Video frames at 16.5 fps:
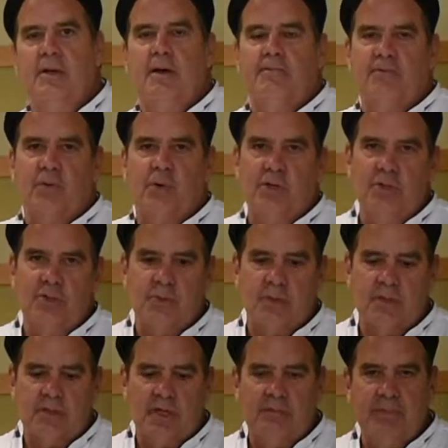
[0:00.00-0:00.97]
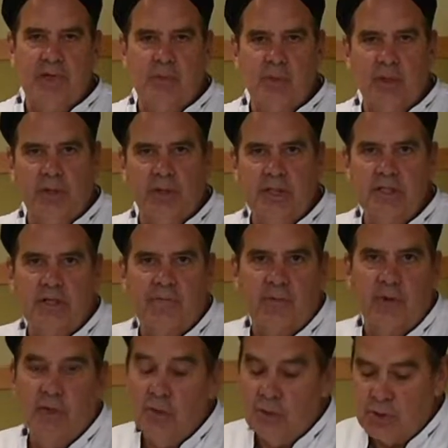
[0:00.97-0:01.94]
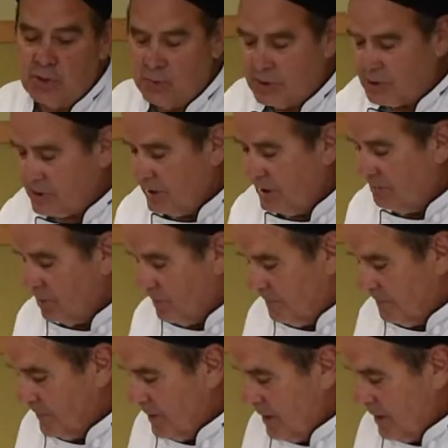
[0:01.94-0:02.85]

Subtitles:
up for you, so it's going to be real easy for you to assemble.